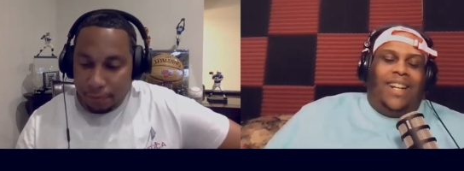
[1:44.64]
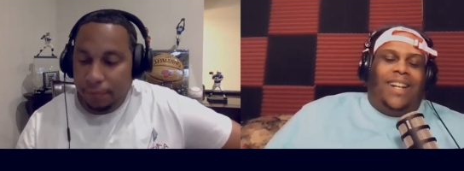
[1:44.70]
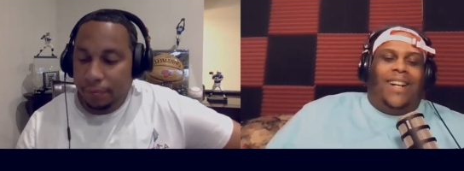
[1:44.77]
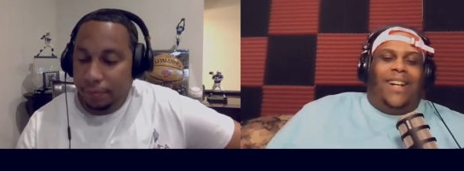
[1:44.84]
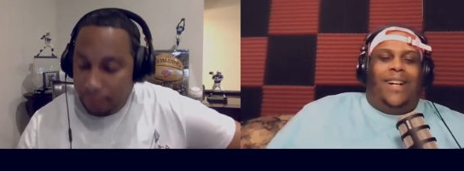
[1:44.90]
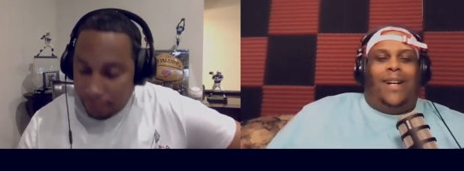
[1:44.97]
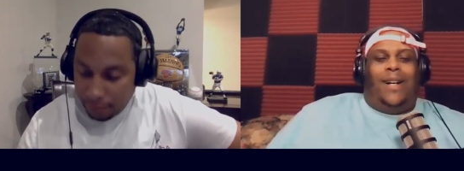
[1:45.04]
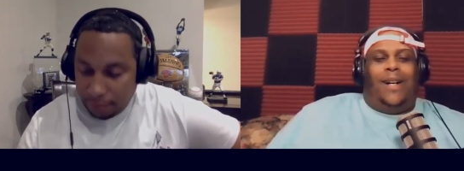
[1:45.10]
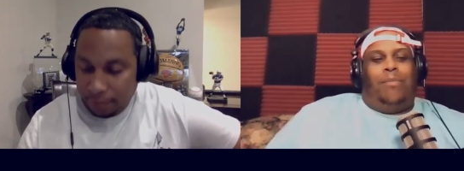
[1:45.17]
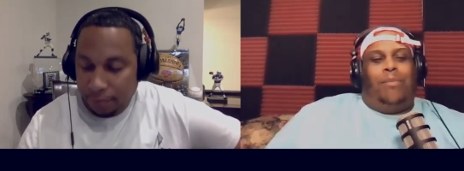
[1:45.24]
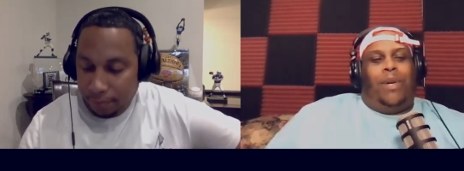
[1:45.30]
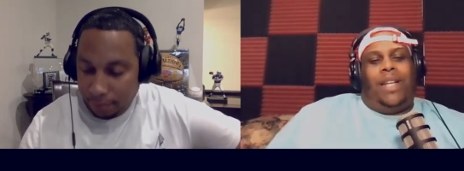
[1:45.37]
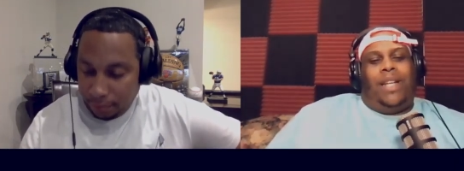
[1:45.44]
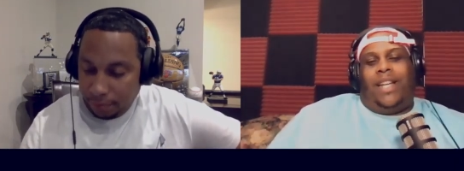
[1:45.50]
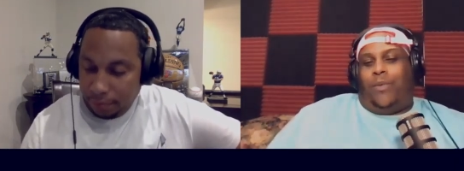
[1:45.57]
Speaker 1: Um,
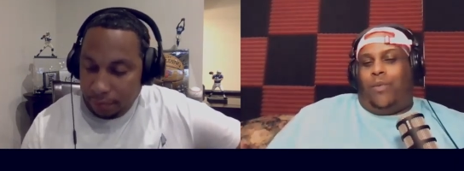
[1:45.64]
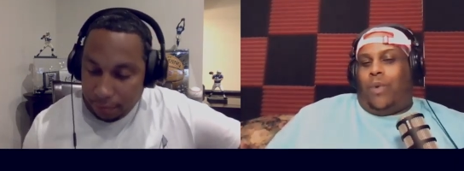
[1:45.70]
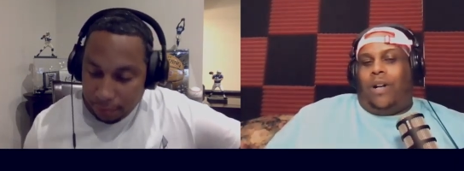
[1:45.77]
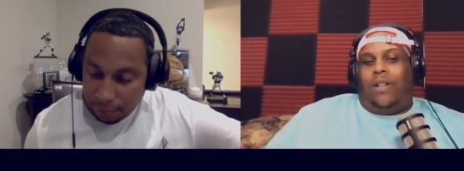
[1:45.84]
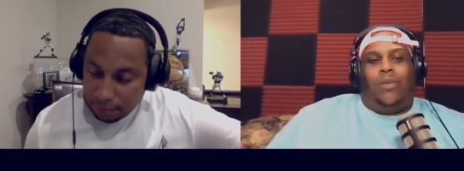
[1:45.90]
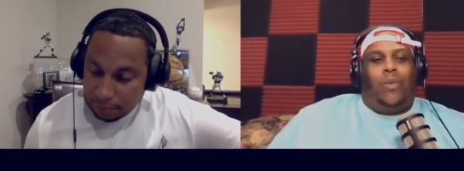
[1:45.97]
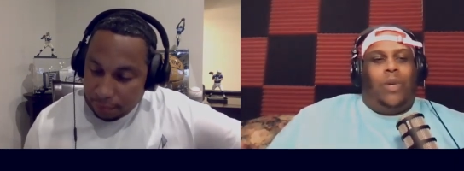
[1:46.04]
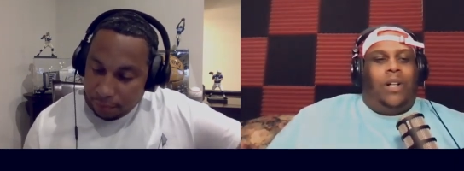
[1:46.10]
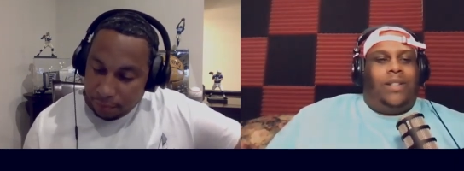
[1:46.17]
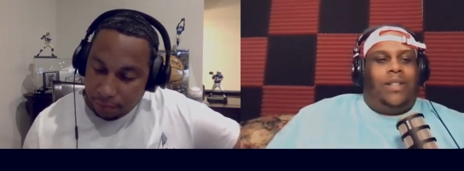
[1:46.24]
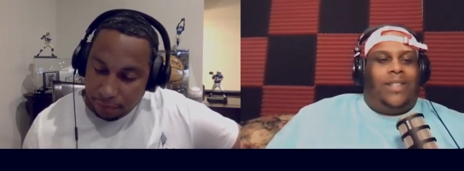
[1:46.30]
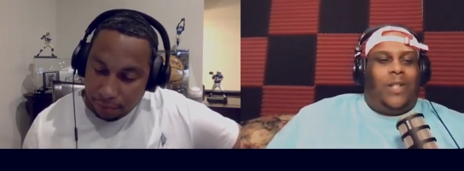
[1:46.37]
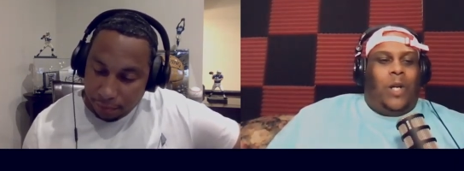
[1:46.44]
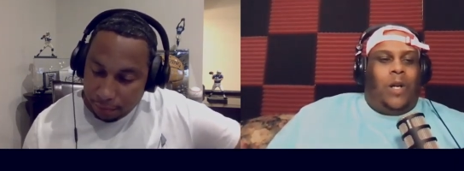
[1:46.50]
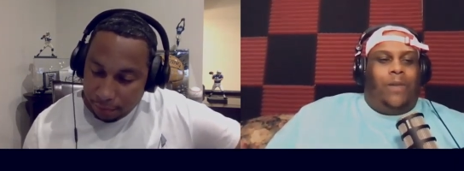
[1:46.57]
but yeah, well, well
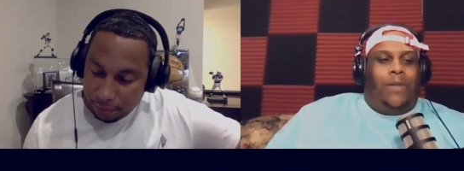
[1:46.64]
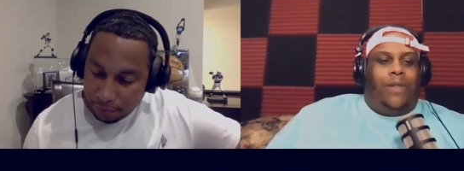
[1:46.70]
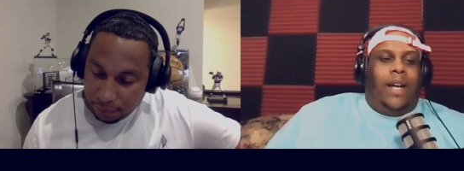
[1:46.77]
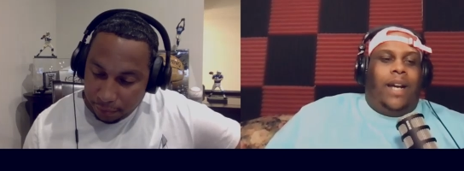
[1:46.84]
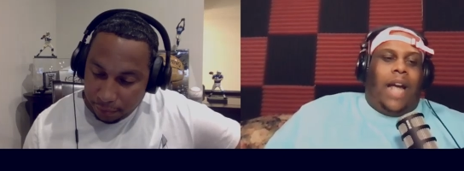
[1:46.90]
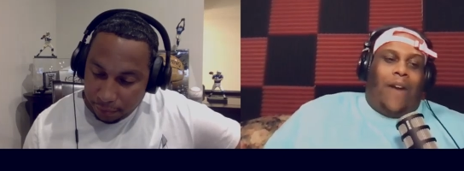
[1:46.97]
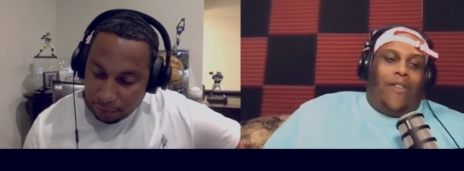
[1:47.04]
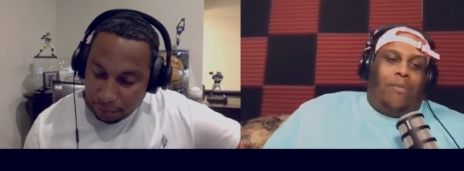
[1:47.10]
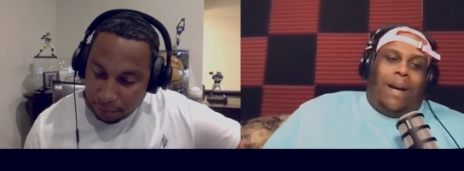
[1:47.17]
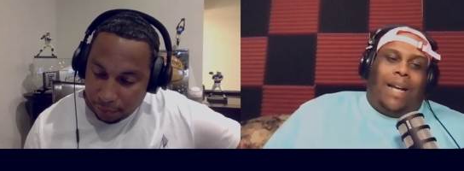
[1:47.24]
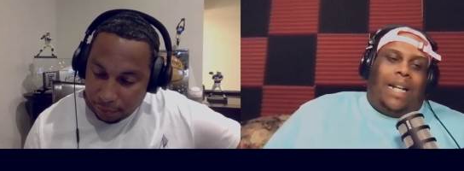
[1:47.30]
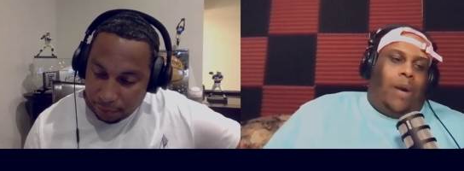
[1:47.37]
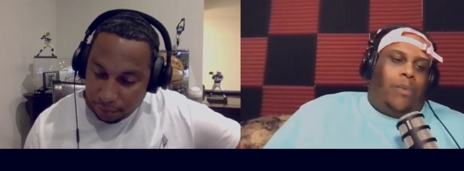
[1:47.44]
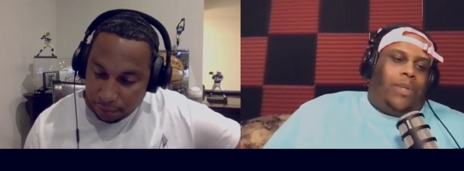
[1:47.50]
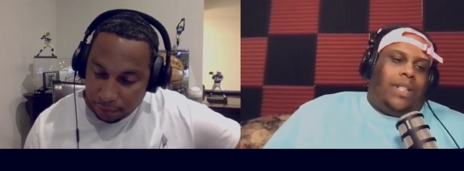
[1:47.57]
deserved. Everybody
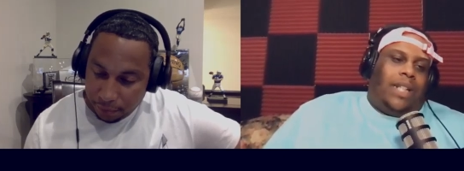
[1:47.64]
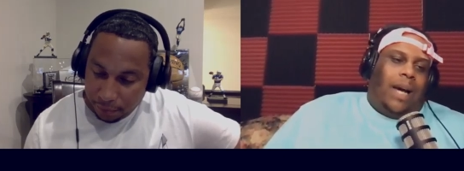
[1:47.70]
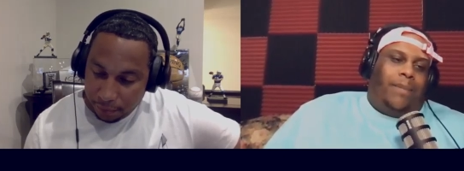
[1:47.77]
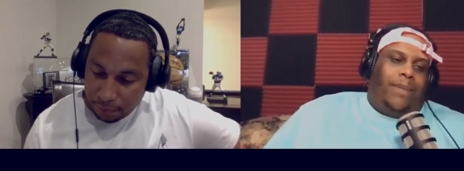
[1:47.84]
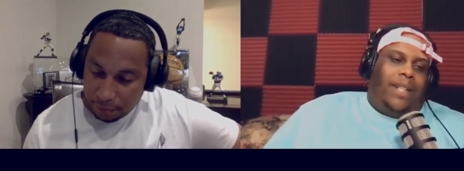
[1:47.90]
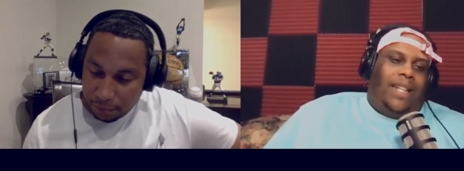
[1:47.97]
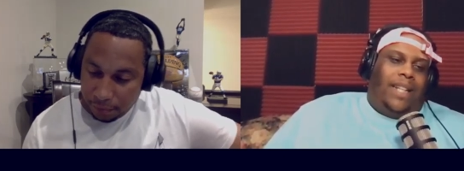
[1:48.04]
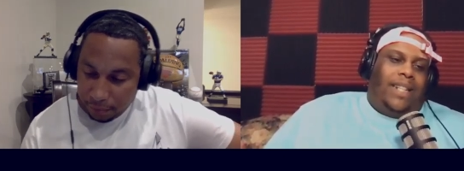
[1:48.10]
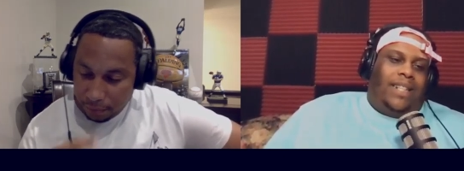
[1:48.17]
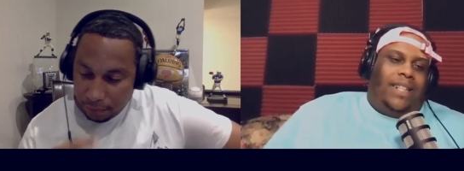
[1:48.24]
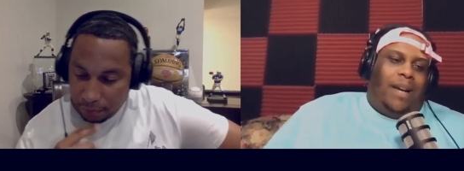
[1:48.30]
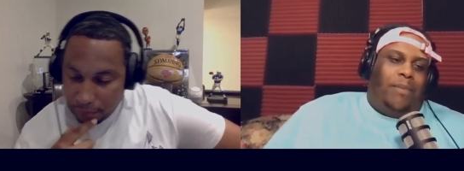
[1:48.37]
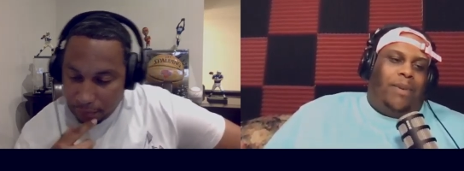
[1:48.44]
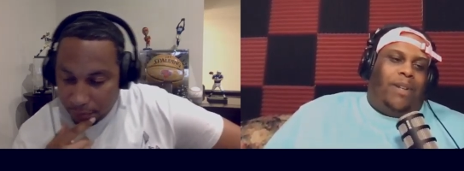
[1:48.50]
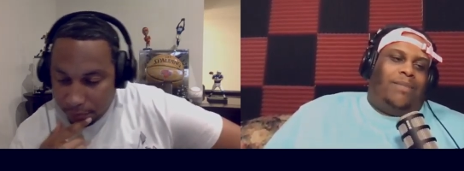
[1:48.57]
that was nominated,
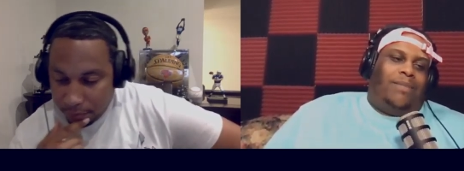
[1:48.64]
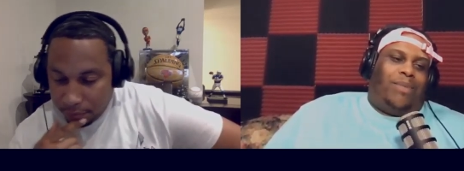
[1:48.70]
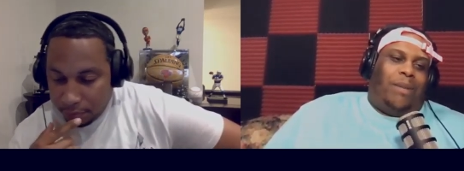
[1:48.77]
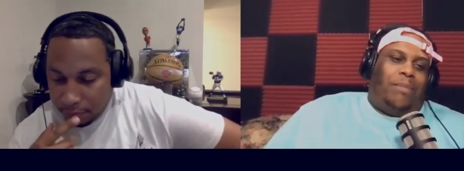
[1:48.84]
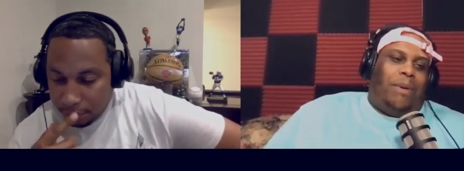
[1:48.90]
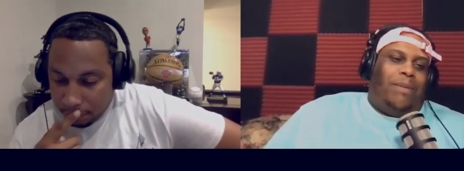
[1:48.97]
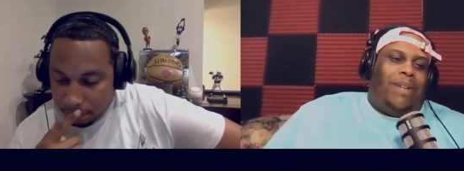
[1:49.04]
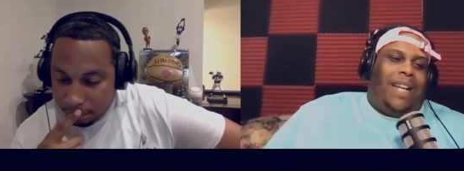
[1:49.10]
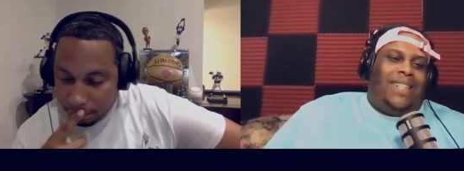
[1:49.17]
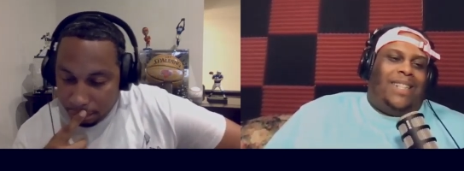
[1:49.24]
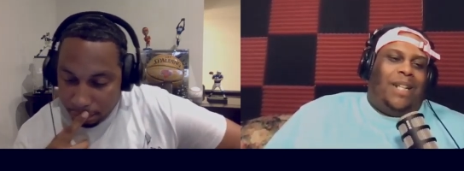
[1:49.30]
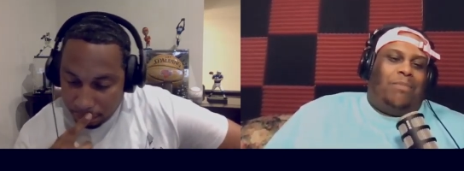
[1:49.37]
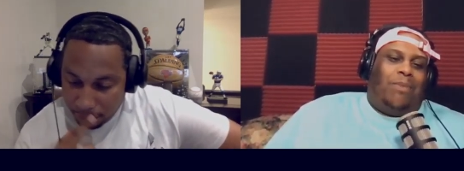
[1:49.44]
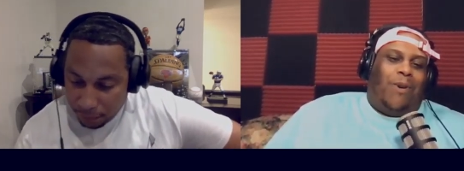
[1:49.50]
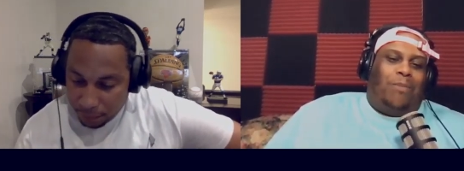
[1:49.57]
I mean, maybe not
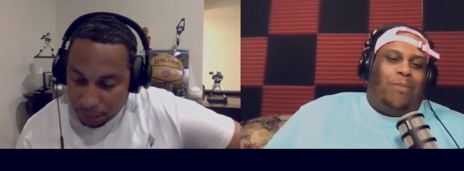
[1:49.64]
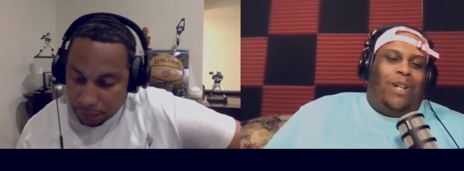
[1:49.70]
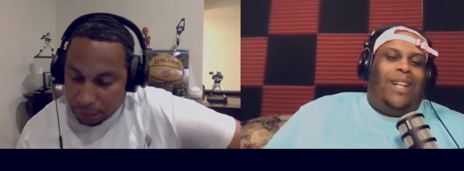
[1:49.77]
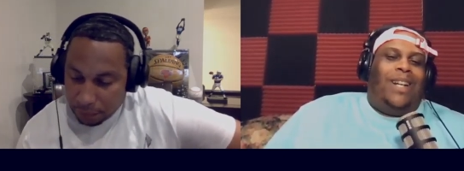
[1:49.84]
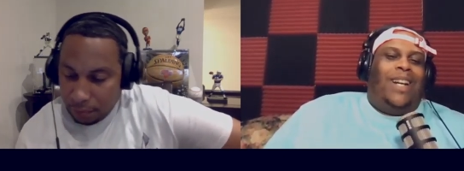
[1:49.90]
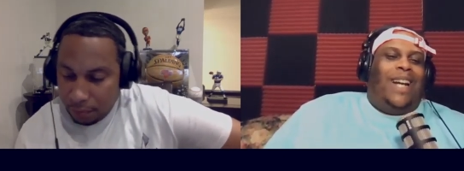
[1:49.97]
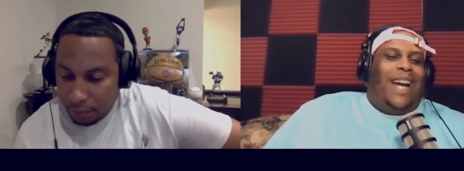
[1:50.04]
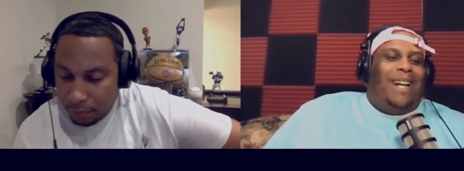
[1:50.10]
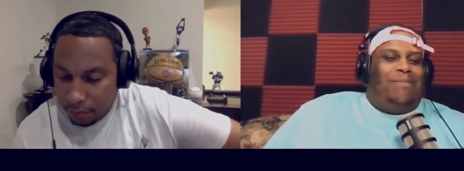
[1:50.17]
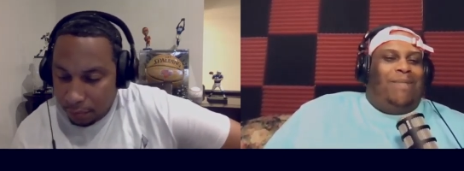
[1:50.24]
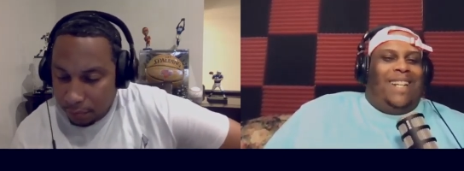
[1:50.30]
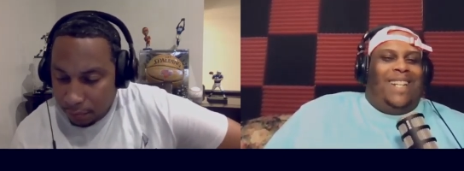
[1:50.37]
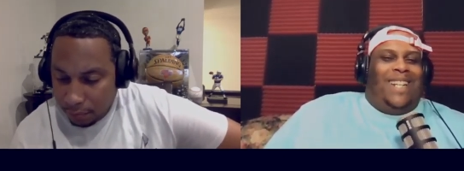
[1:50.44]
Jake Paul, but everybody